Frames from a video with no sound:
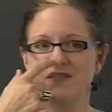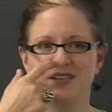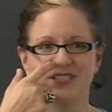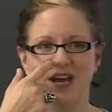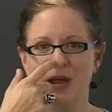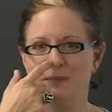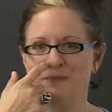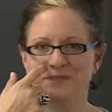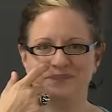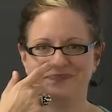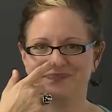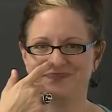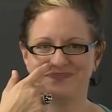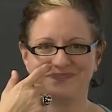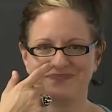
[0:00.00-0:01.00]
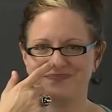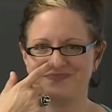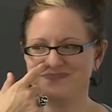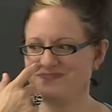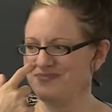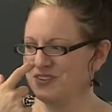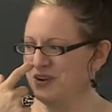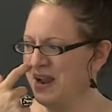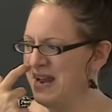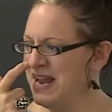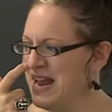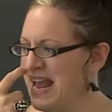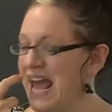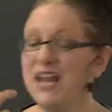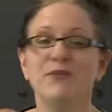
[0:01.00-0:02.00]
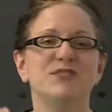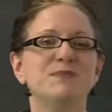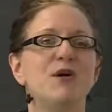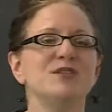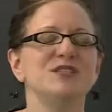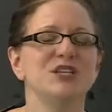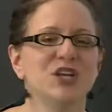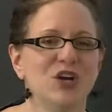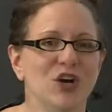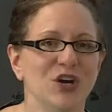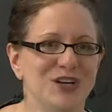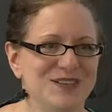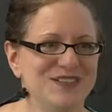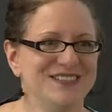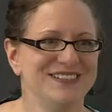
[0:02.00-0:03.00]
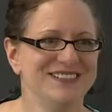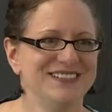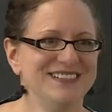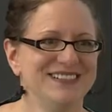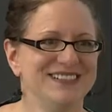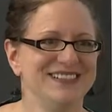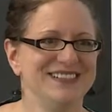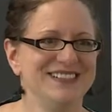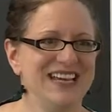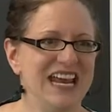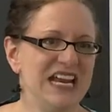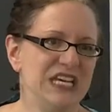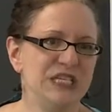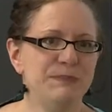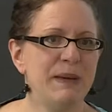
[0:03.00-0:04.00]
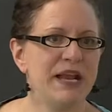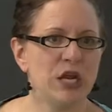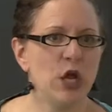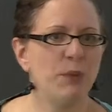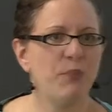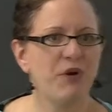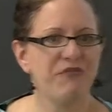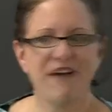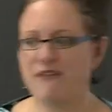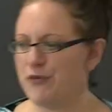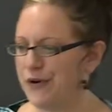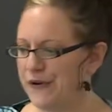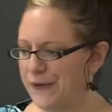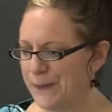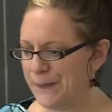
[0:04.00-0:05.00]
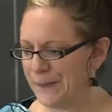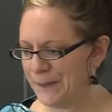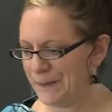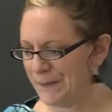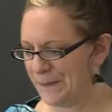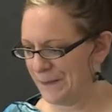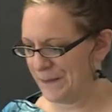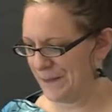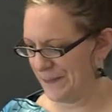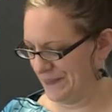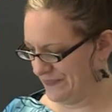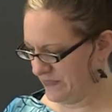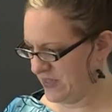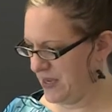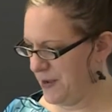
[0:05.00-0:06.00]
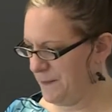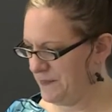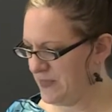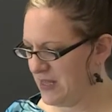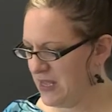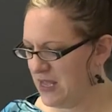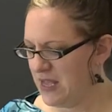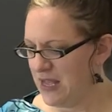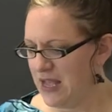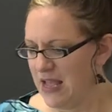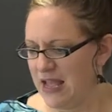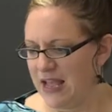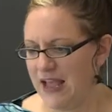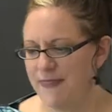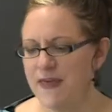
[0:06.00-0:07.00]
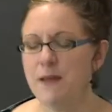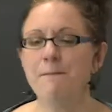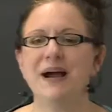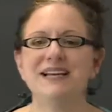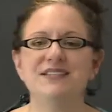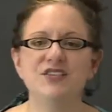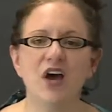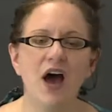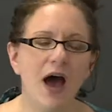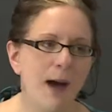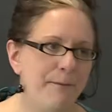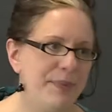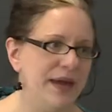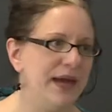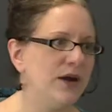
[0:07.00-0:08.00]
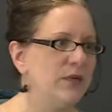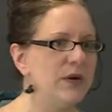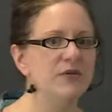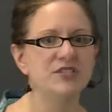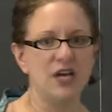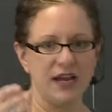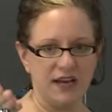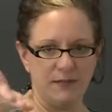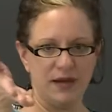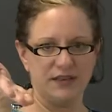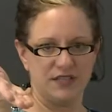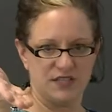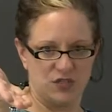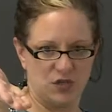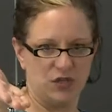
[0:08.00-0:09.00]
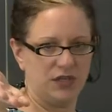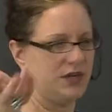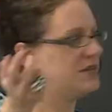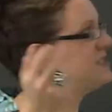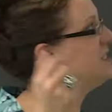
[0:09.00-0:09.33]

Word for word: of the time, right? And it was mostly the girls. En español, por favor. Okay? And then by topic, we were talking about this earlier